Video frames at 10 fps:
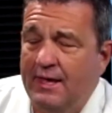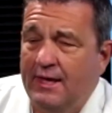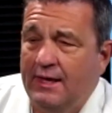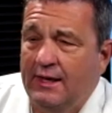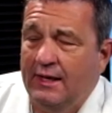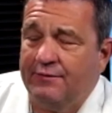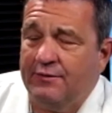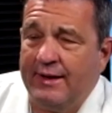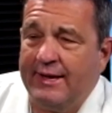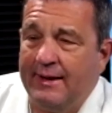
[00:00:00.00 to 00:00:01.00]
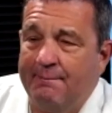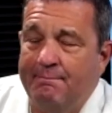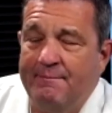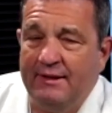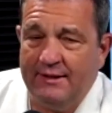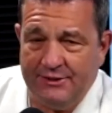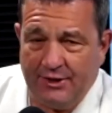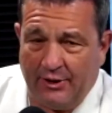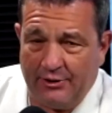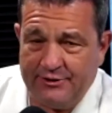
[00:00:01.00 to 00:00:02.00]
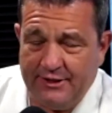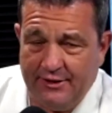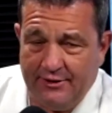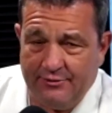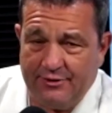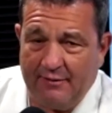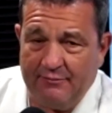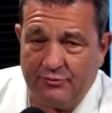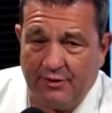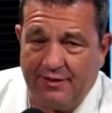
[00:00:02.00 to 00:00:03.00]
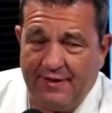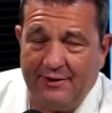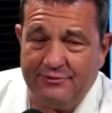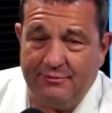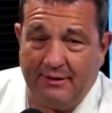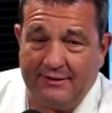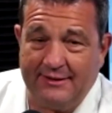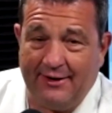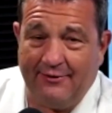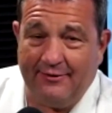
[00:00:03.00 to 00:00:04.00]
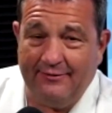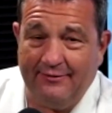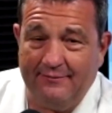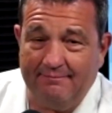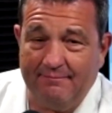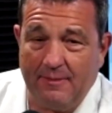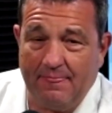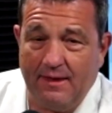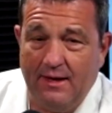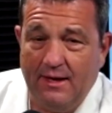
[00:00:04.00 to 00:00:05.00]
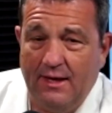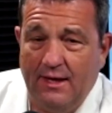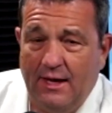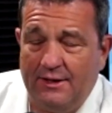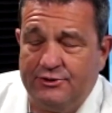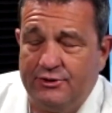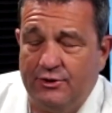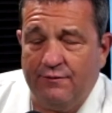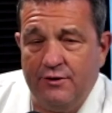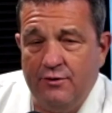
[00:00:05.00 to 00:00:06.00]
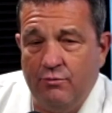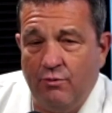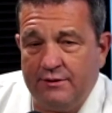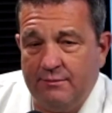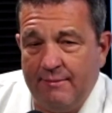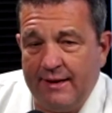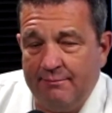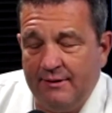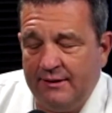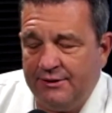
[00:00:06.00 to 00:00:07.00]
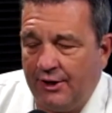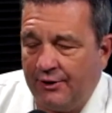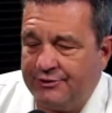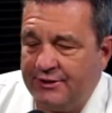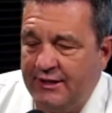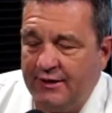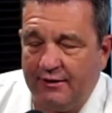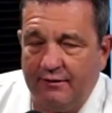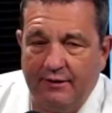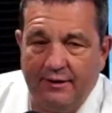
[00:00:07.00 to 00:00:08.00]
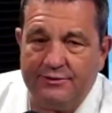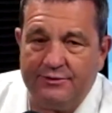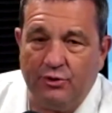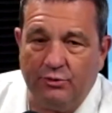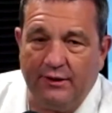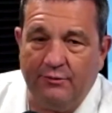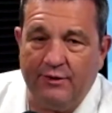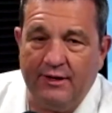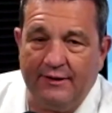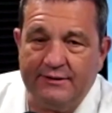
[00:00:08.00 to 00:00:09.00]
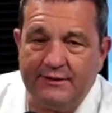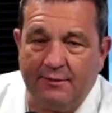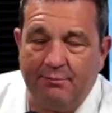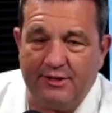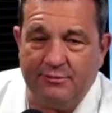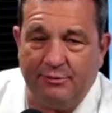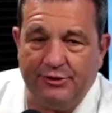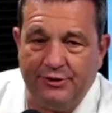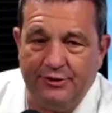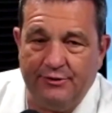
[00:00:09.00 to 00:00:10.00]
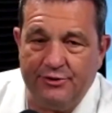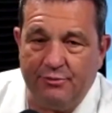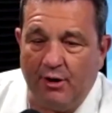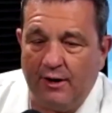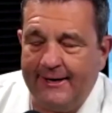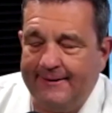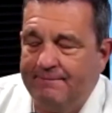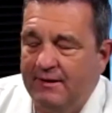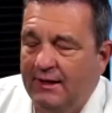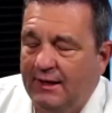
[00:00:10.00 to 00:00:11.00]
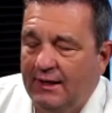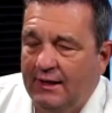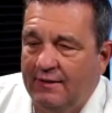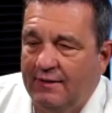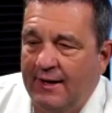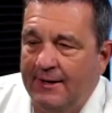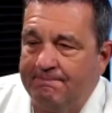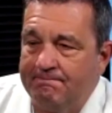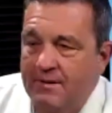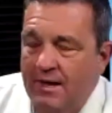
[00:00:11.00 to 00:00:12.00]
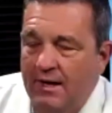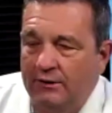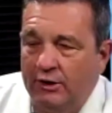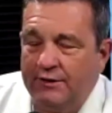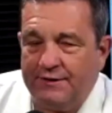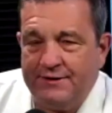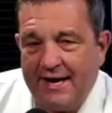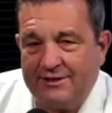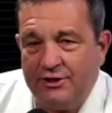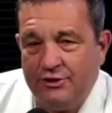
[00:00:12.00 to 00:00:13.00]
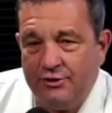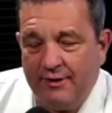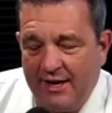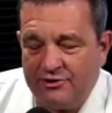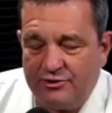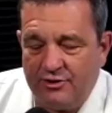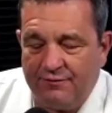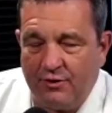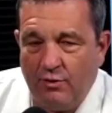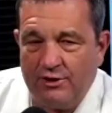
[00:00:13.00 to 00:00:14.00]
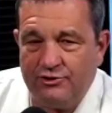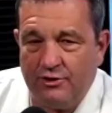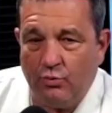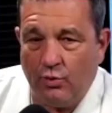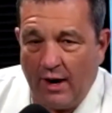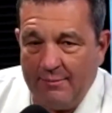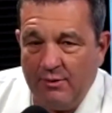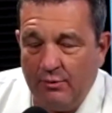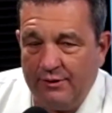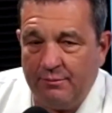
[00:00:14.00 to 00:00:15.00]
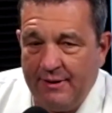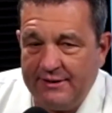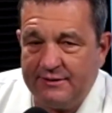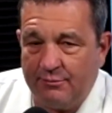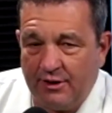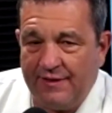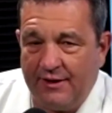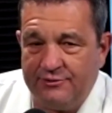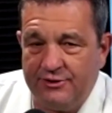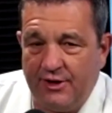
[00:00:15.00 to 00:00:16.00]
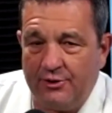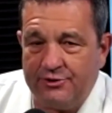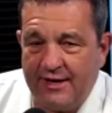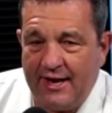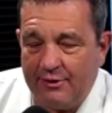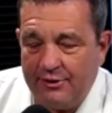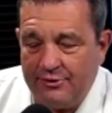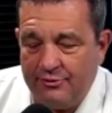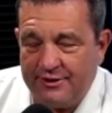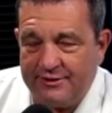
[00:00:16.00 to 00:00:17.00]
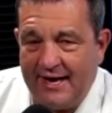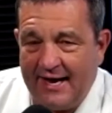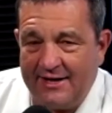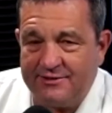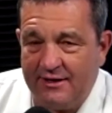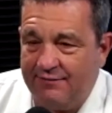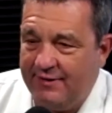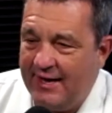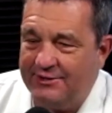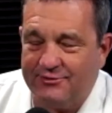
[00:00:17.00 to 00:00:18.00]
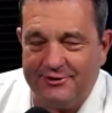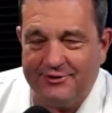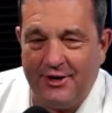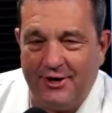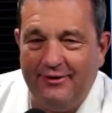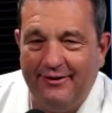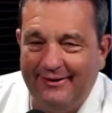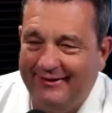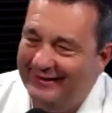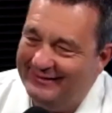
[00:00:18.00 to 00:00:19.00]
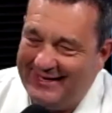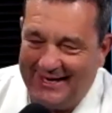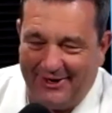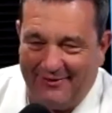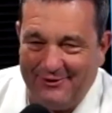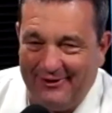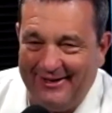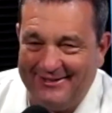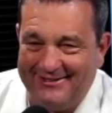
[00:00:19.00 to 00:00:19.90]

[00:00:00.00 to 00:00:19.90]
If you're making $1 million a year, your time's worth $1,000 an hour. And so if want to make $1 million a year, and it's totally realistic and possible to do in your market, then look at the task that you do and ask yourself the question, would I be willing to pay someone $1,000 an hour to do this task? And if the answer is no, take it off your list.